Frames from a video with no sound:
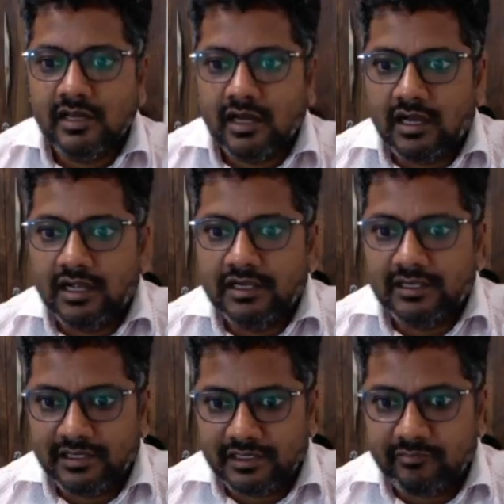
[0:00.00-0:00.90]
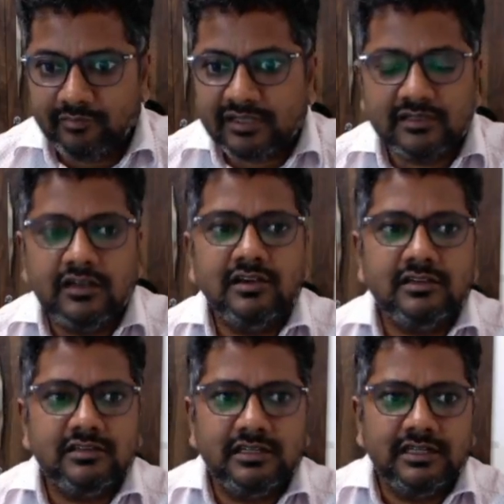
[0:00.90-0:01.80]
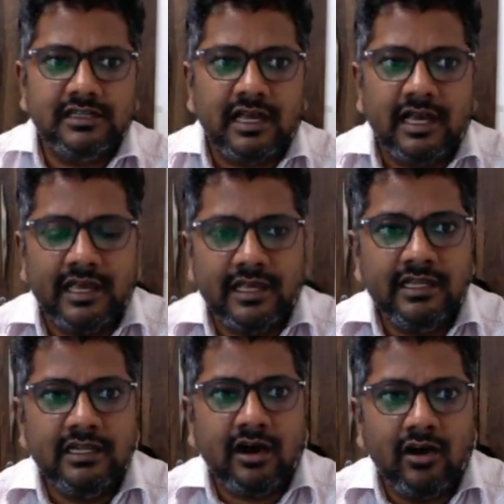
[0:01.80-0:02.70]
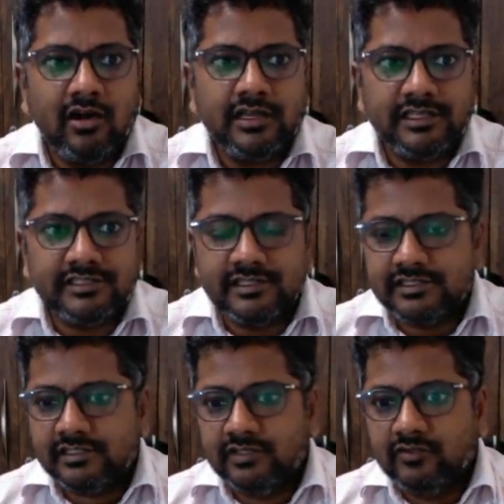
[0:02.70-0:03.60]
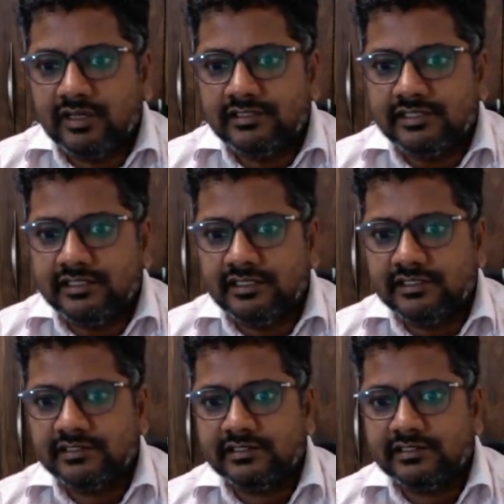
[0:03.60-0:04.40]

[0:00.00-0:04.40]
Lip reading: And but not in all cases you can say this.